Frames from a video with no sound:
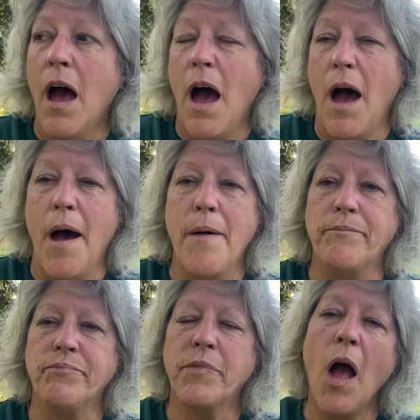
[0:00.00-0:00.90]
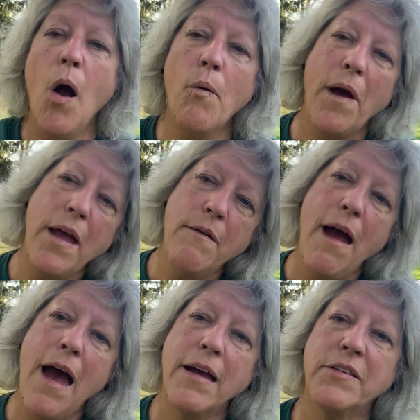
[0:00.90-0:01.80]
Hay
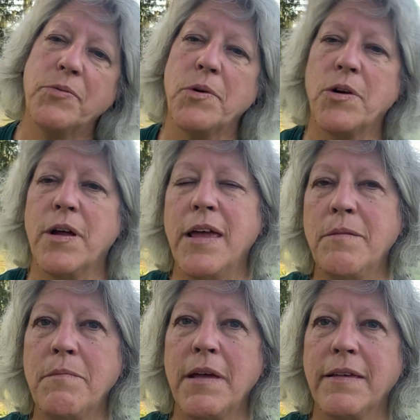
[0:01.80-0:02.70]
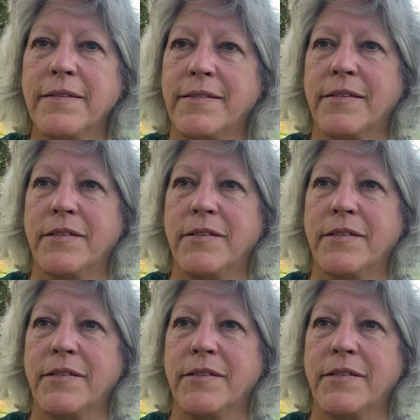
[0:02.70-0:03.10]
racks were hit and miss,